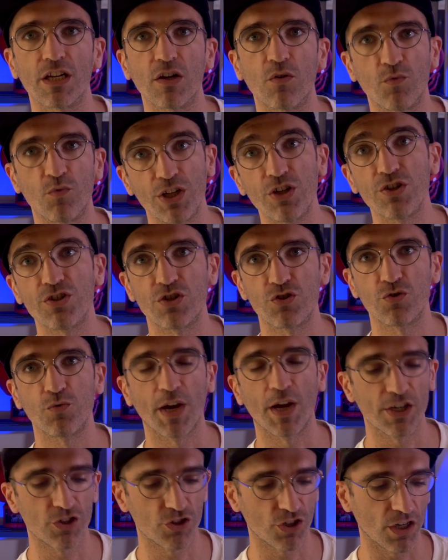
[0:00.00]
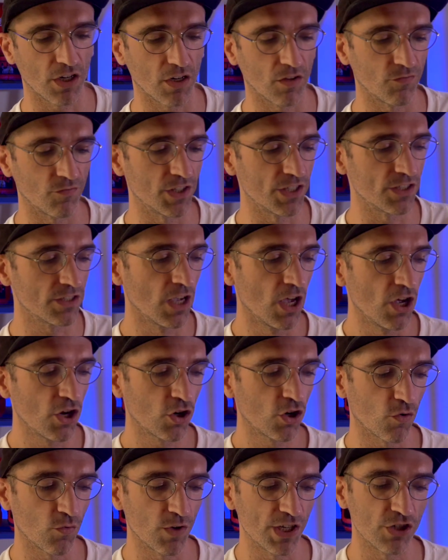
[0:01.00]
real situation of this
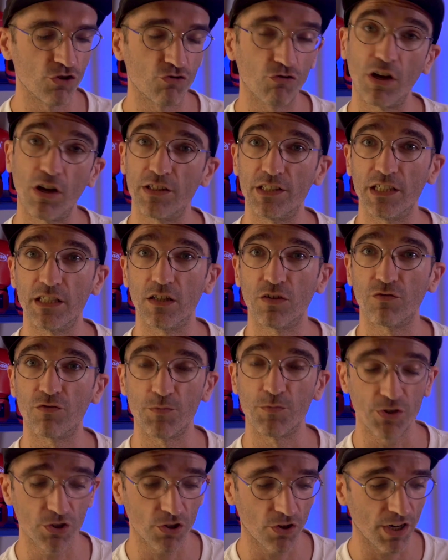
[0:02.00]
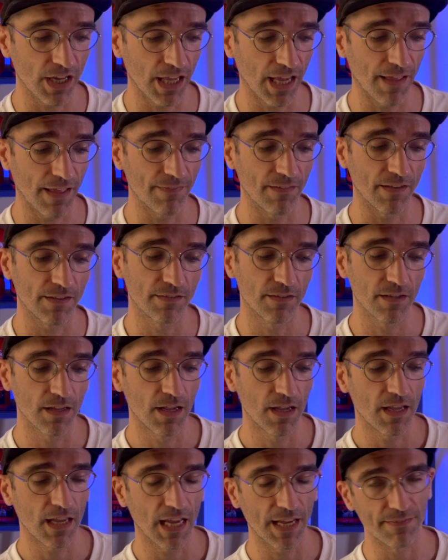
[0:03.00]
Korean drug dealer from Suriname,
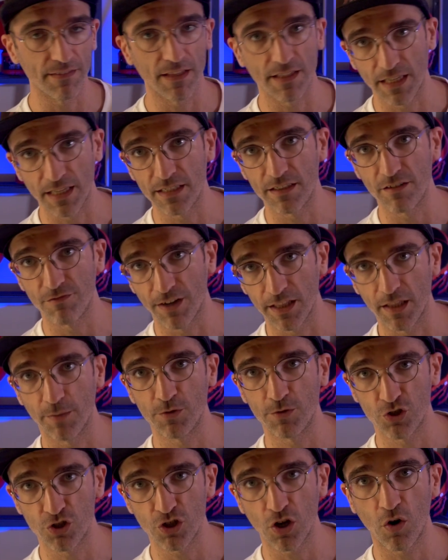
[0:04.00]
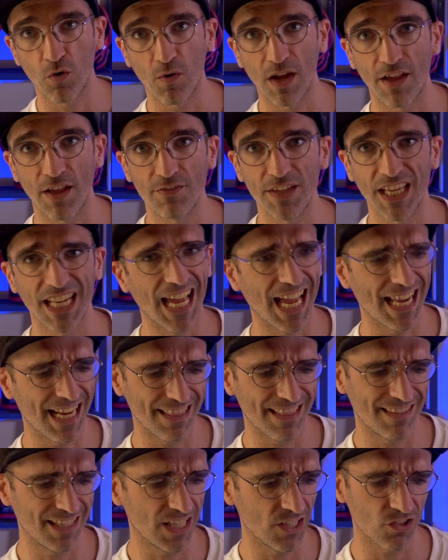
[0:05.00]
and then they developed a show around it. And I
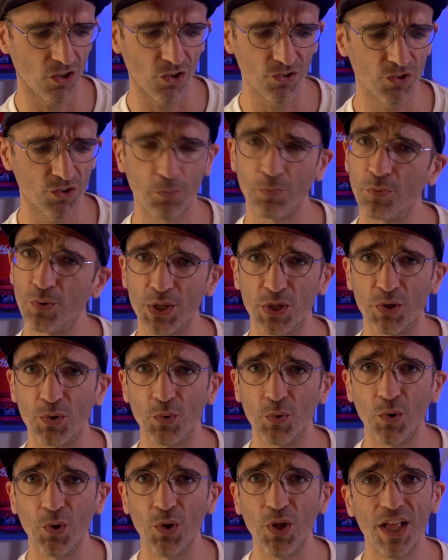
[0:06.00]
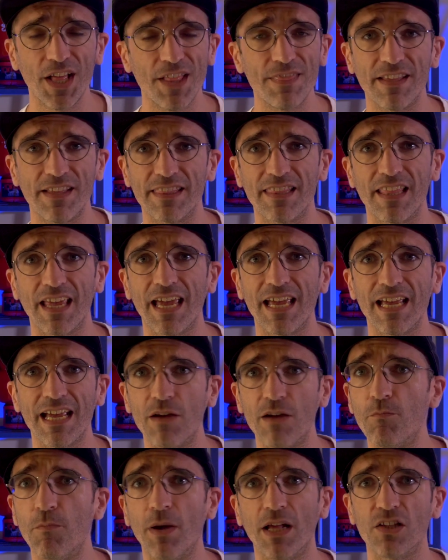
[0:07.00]
think it's also pretty cool that they
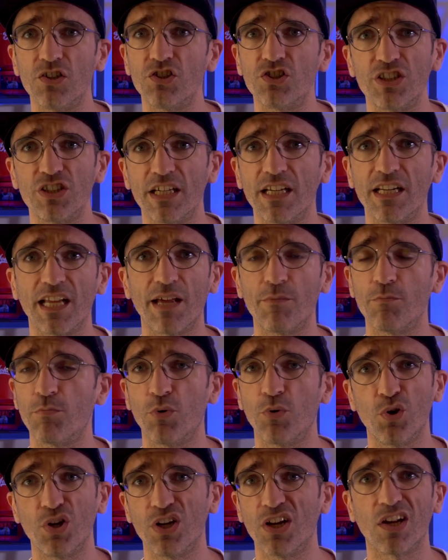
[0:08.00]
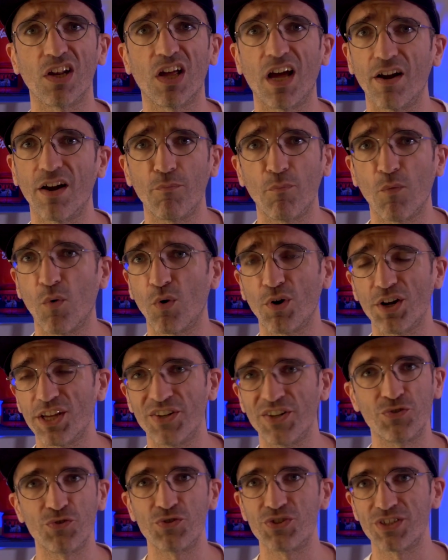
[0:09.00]
embellished it and put in a lot more
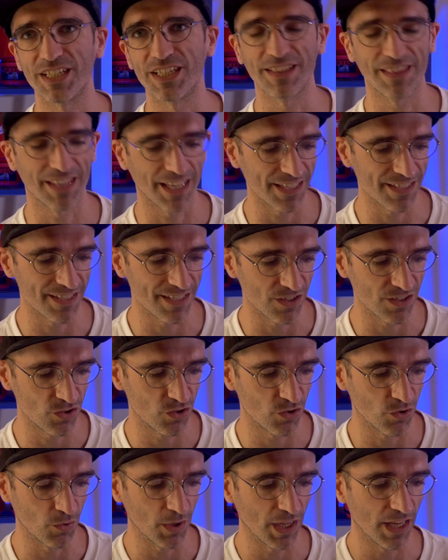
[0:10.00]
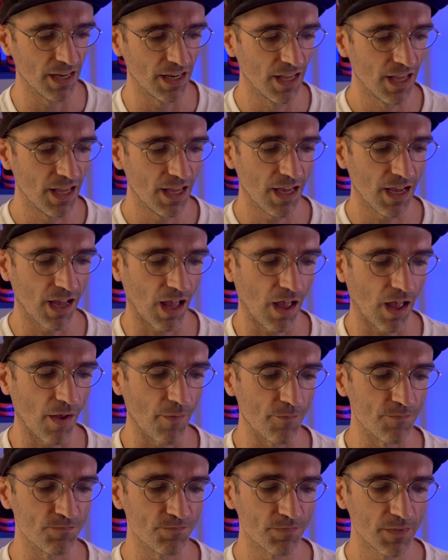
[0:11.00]
interesting things into it.
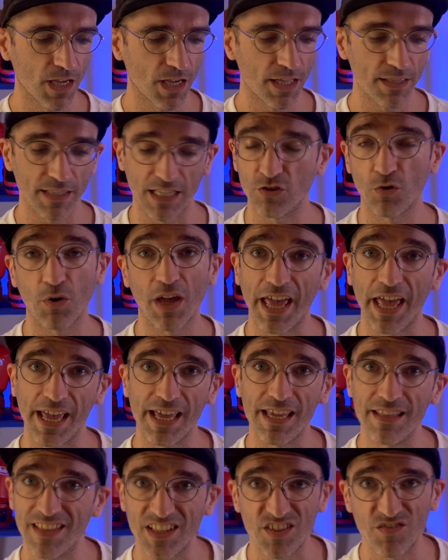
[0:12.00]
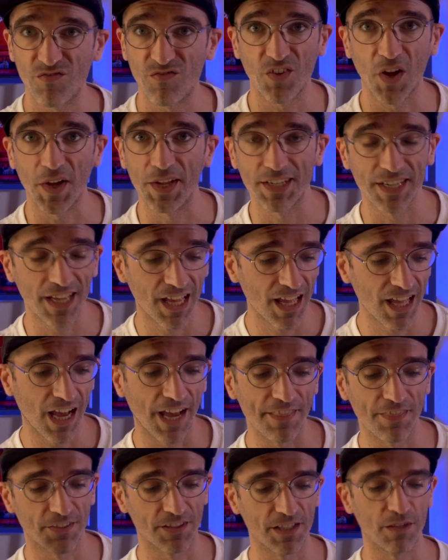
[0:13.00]
That's okay, that's fun. I thought the